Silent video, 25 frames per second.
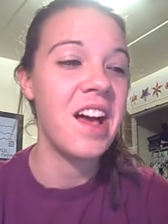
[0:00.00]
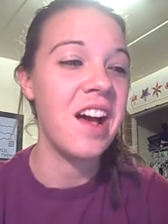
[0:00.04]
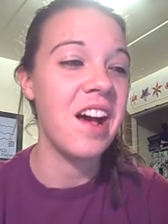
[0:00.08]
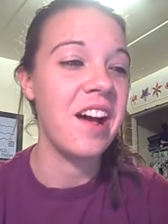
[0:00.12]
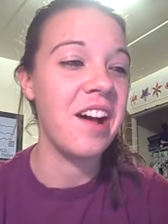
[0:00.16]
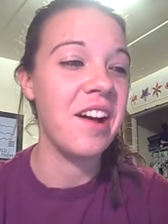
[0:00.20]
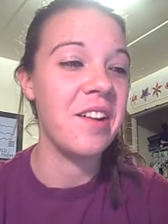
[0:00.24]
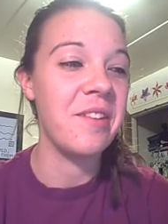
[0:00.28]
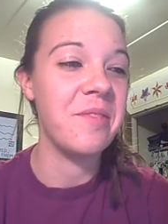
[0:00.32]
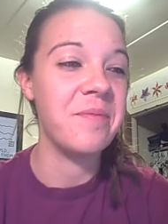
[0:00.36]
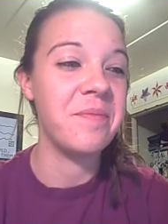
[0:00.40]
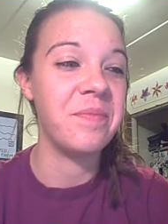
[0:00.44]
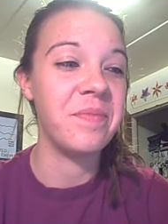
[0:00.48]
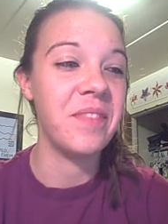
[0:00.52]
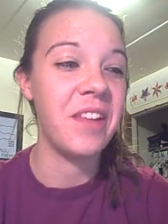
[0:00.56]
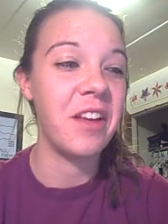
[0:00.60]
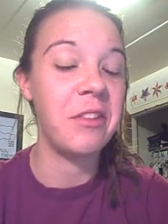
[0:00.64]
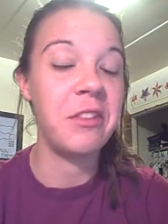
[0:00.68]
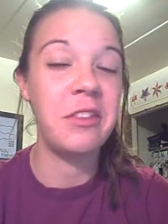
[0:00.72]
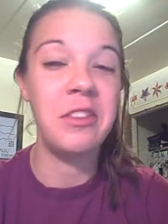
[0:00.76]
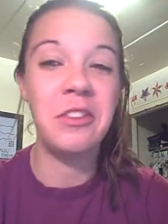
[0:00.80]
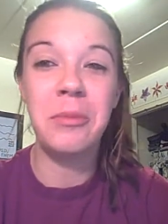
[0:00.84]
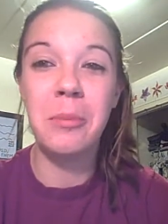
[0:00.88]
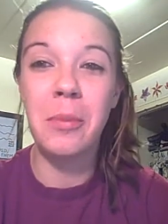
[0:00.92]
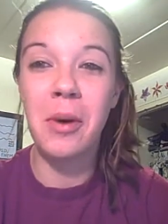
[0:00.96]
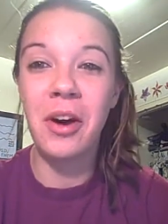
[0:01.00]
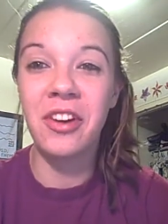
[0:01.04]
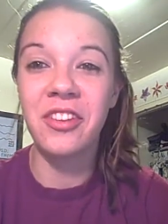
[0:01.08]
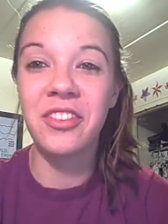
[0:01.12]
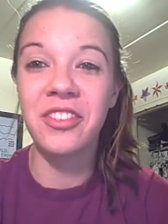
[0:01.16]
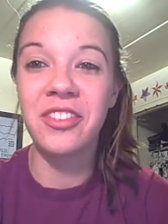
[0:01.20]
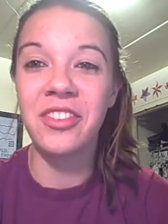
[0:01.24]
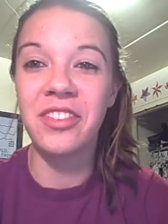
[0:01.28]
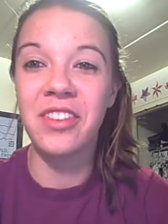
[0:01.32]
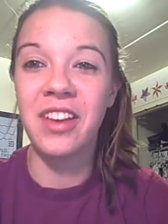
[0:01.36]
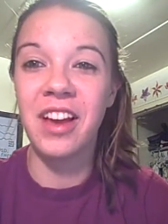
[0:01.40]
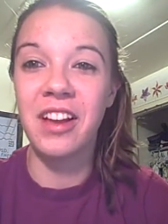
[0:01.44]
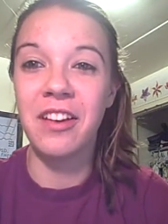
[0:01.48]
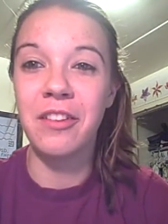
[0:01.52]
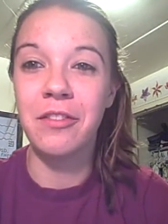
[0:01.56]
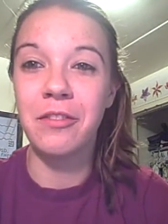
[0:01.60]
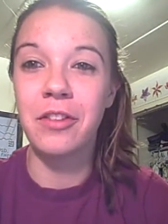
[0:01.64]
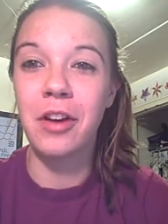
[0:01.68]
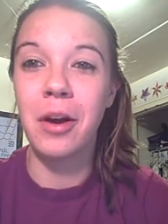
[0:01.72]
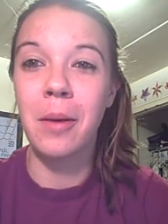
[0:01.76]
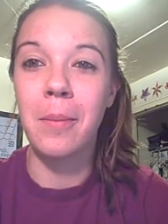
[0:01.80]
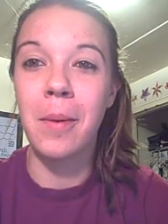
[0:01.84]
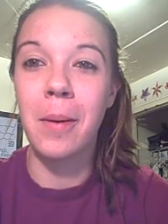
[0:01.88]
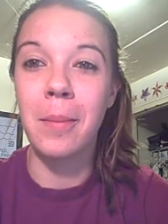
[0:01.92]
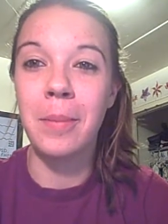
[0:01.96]
um, how this model's kind of
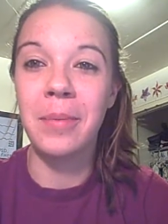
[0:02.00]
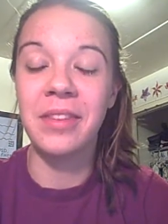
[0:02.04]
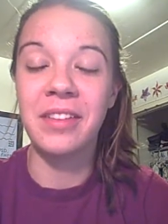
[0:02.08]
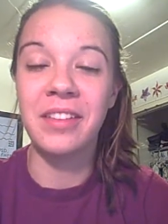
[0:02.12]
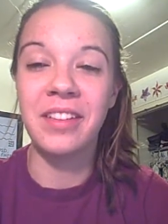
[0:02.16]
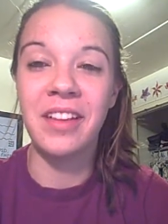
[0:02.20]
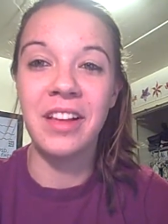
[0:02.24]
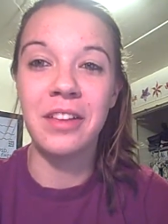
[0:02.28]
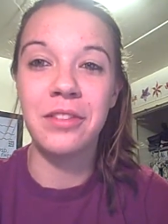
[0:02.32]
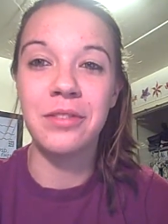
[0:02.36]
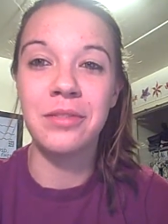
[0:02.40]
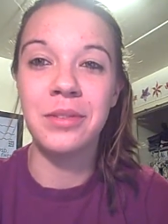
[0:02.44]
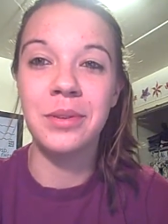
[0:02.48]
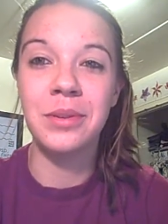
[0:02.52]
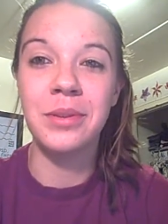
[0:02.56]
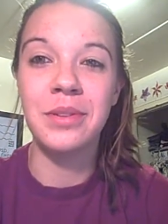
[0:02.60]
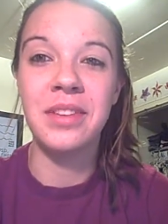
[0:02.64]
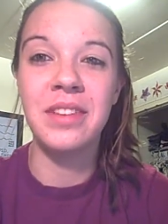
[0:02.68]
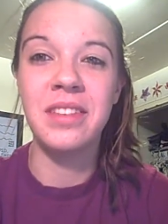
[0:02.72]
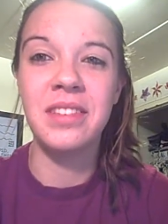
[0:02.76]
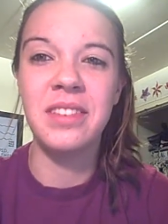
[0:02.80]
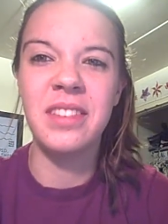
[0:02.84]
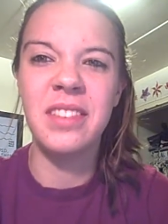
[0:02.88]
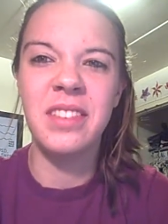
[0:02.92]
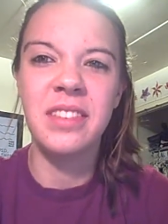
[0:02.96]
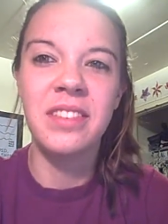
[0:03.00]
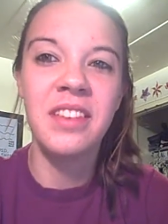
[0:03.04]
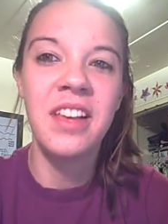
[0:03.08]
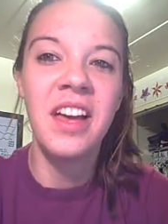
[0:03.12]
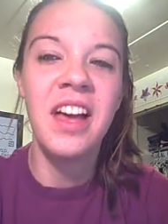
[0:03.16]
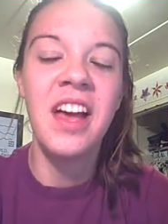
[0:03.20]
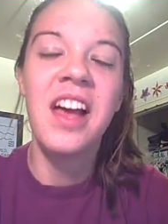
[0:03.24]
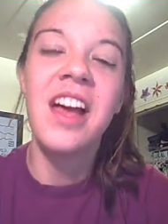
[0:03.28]
come up in the last few seasons.